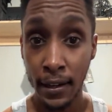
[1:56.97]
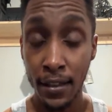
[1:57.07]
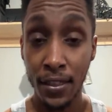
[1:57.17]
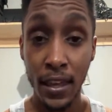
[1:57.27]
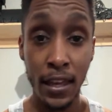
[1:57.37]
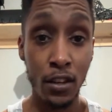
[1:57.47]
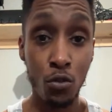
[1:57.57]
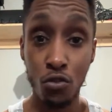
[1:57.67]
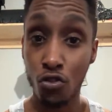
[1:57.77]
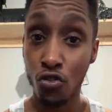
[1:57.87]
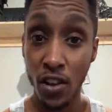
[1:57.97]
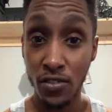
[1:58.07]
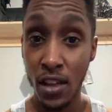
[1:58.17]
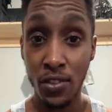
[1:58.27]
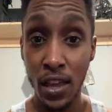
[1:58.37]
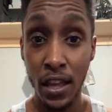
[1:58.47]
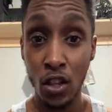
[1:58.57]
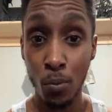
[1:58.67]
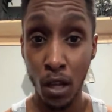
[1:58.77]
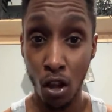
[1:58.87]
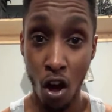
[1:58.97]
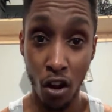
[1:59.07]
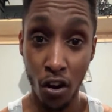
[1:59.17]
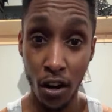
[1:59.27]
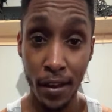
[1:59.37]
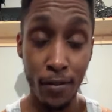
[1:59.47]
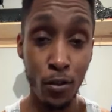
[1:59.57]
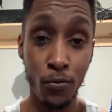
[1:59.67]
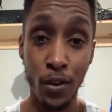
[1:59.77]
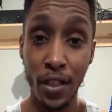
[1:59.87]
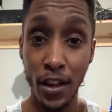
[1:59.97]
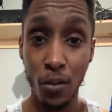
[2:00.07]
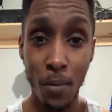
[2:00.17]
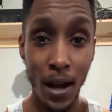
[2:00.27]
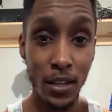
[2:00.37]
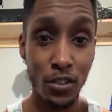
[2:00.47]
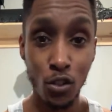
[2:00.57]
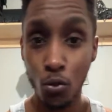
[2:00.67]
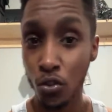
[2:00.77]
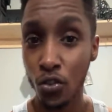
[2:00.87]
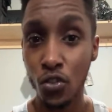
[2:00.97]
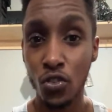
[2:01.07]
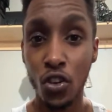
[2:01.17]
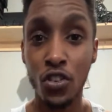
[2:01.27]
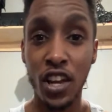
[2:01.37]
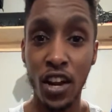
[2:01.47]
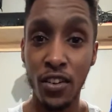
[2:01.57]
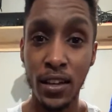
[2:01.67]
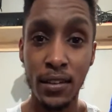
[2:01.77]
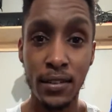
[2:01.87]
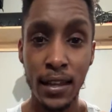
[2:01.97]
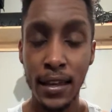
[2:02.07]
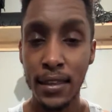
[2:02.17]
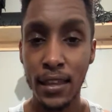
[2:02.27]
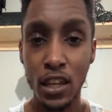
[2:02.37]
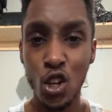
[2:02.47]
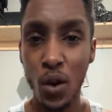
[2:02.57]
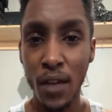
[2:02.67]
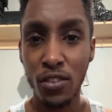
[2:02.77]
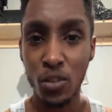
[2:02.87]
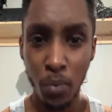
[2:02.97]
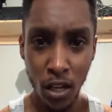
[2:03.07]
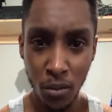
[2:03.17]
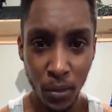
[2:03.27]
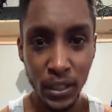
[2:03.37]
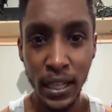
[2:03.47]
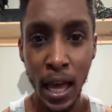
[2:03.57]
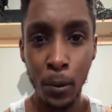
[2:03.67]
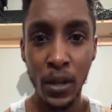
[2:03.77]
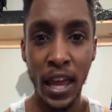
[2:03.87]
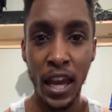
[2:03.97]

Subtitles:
then you can stretch that thing a little bit longer. If you feel like your body's looser in certain areas, then you don't have to spend as much time on that